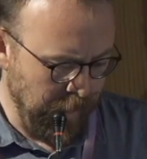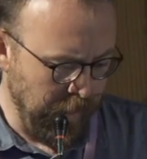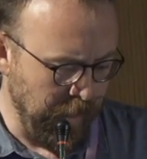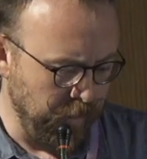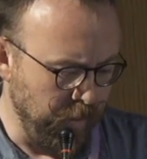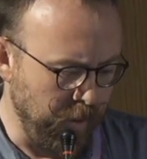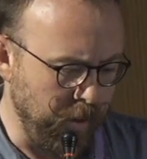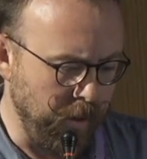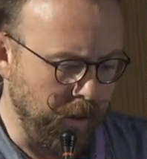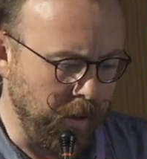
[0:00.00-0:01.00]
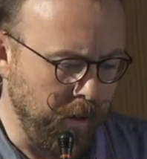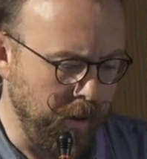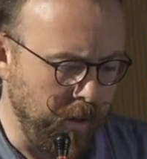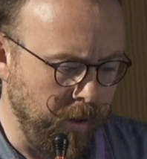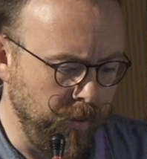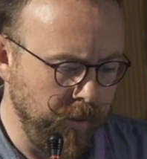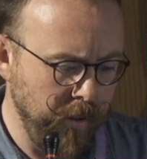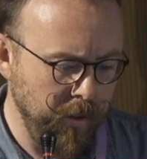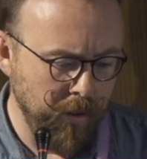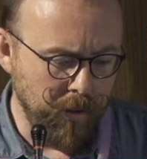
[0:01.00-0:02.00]
And
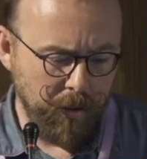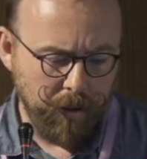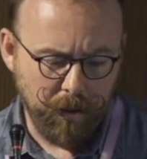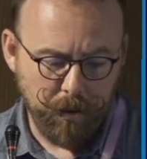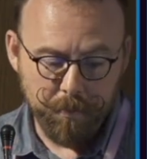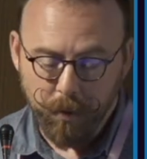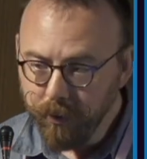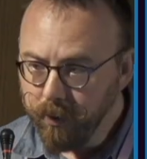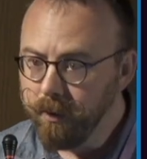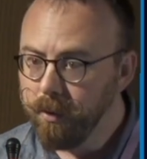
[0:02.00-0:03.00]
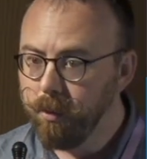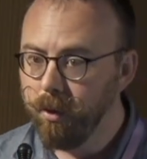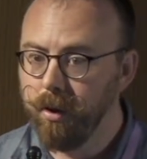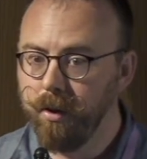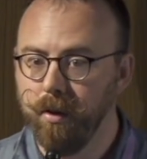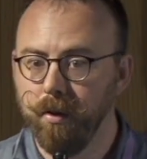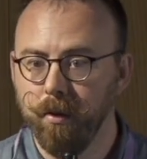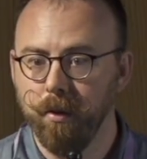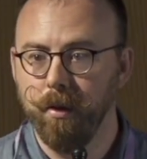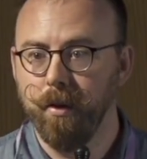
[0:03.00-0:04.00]
most of the work
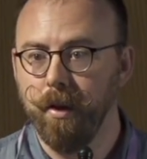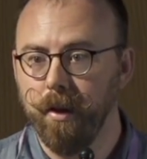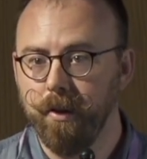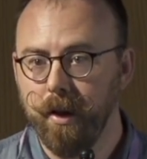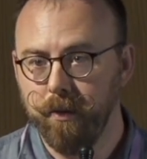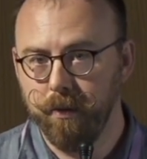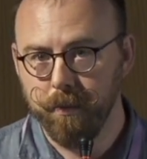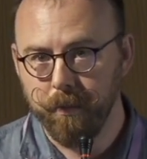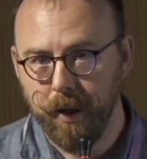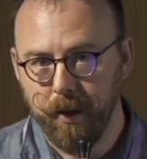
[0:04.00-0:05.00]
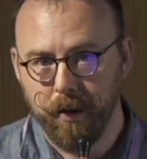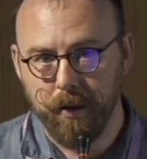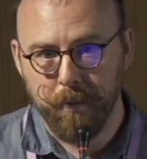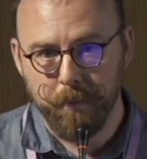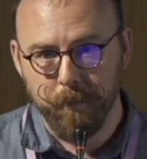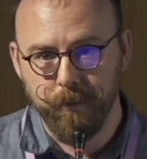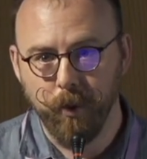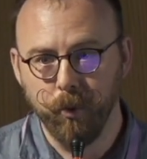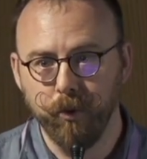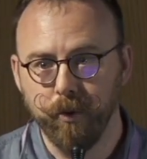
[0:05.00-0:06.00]
that
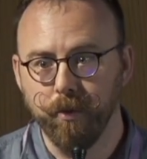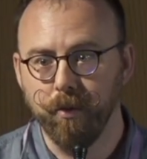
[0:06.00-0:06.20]
focused on